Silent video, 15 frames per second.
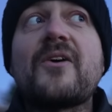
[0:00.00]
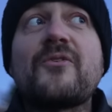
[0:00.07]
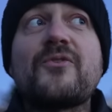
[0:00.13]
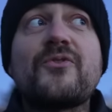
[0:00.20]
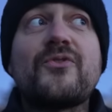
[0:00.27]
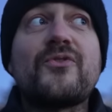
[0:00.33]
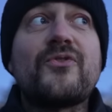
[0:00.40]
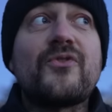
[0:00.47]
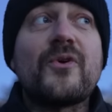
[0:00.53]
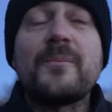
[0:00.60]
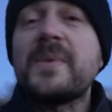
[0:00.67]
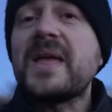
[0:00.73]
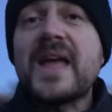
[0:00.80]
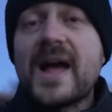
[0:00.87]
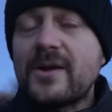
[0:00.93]
for
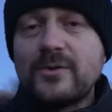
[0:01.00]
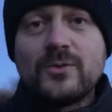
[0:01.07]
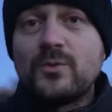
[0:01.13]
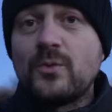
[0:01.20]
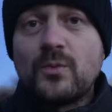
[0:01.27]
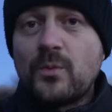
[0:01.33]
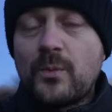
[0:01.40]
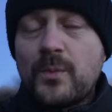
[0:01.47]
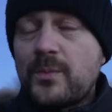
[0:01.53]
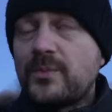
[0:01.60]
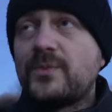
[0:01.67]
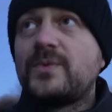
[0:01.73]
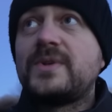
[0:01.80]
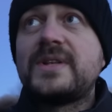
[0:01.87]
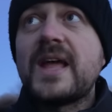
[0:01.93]
me, I could
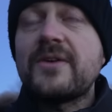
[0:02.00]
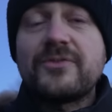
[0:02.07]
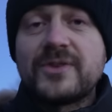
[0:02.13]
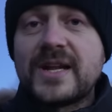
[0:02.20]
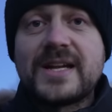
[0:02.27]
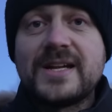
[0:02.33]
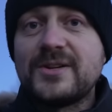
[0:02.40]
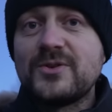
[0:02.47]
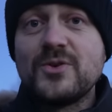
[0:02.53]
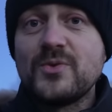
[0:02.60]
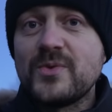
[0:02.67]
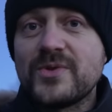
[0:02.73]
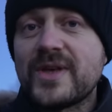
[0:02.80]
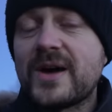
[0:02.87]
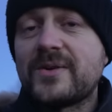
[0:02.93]
definitely do
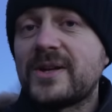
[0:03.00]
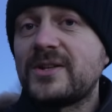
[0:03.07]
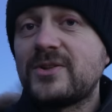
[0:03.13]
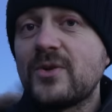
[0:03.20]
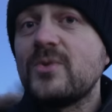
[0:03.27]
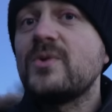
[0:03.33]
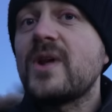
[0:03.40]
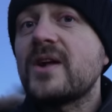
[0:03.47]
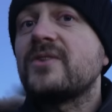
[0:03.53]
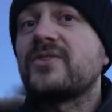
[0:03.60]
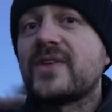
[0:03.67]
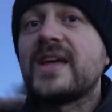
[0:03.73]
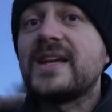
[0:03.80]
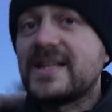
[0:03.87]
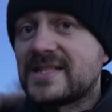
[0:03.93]
without. I do not
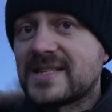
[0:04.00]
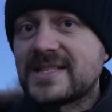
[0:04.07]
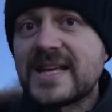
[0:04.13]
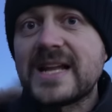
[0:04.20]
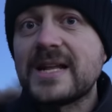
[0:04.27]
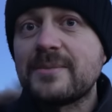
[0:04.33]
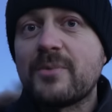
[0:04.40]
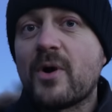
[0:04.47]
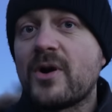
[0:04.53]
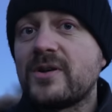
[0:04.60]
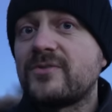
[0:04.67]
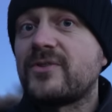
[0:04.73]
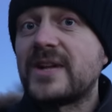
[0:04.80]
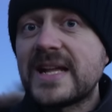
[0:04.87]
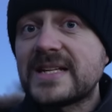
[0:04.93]
think it's a selling
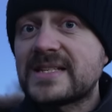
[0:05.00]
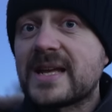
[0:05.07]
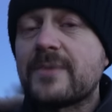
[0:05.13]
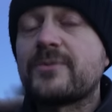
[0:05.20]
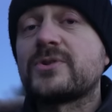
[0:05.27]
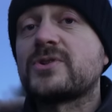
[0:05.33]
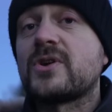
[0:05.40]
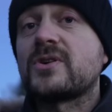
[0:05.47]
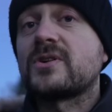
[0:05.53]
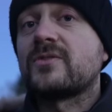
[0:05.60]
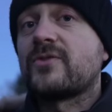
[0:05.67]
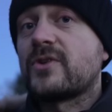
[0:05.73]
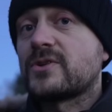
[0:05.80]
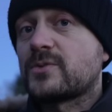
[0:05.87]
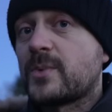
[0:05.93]
point for landscape
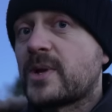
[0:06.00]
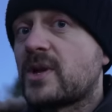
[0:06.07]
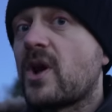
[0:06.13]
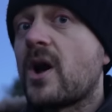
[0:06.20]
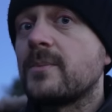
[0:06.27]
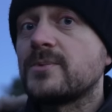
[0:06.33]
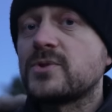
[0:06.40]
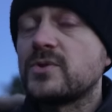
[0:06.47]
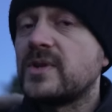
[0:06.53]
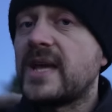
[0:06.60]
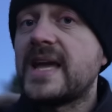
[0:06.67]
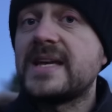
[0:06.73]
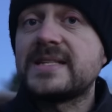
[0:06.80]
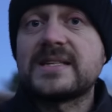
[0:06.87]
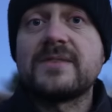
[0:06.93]
photographers when it comes to the
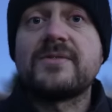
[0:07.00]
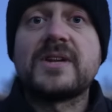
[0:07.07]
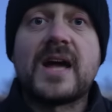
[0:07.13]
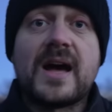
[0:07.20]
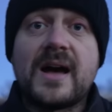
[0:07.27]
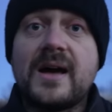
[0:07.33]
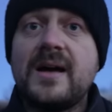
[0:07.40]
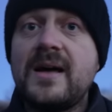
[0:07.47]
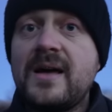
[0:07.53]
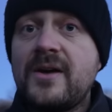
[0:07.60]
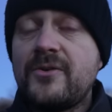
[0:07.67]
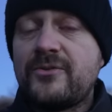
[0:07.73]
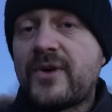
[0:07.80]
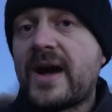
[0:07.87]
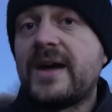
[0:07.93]

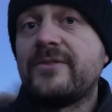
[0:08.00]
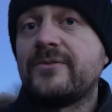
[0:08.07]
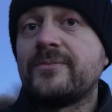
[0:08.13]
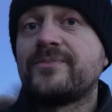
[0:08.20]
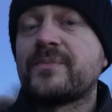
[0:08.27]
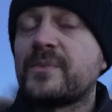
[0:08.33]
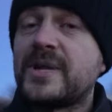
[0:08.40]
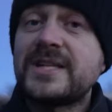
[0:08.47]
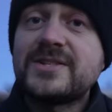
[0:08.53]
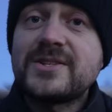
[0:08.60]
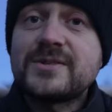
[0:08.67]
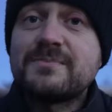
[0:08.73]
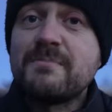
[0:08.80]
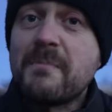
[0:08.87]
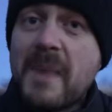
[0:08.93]
A7R5. But that's
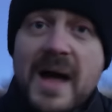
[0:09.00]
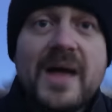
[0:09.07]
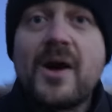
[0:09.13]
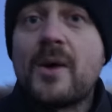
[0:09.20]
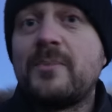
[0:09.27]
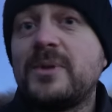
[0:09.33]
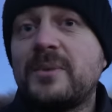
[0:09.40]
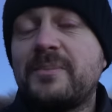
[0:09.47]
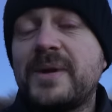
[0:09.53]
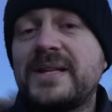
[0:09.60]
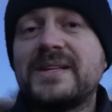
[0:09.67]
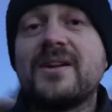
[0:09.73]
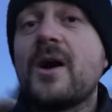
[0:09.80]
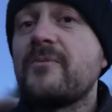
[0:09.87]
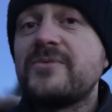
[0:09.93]
just my humble
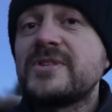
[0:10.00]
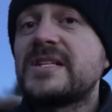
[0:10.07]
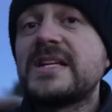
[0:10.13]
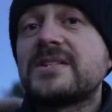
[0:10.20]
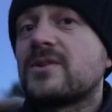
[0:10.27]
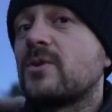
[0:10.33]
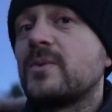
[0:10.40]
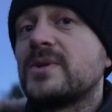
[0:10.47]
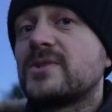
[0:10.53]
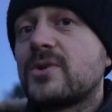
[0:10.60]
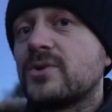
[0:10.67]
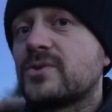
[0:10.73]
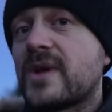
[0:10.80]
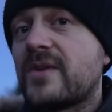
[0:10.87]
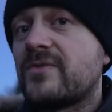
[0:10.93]
opinion. Obviously, it's always
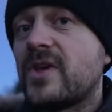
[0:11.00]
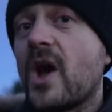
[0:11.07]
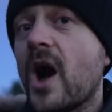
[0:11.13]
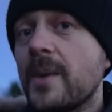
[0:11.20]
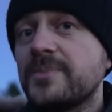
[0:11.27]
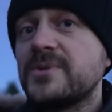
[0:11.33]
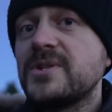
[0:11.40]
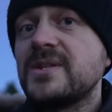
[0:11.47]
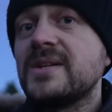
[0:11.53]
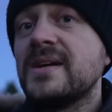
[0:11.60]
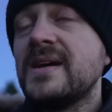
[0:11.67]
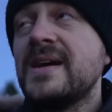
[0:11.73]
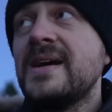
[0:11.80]
good to have the option,